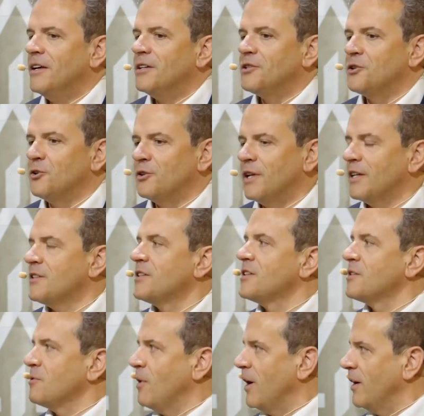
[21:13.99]
So
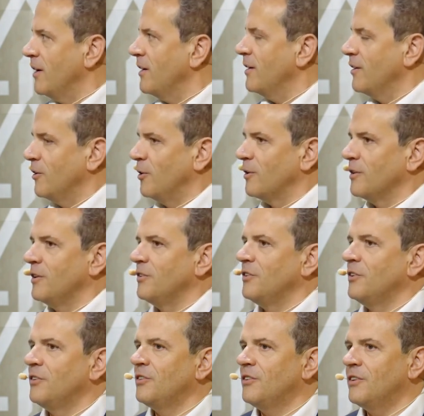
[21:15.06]
that's why all this
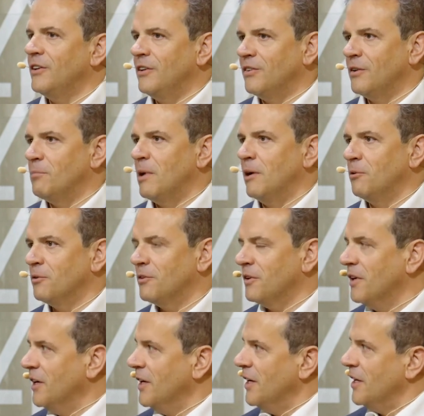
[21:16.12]
is about.
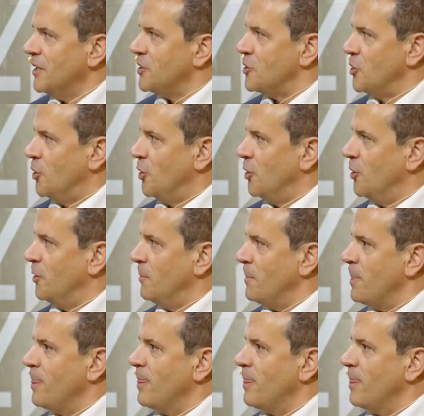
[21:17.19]
So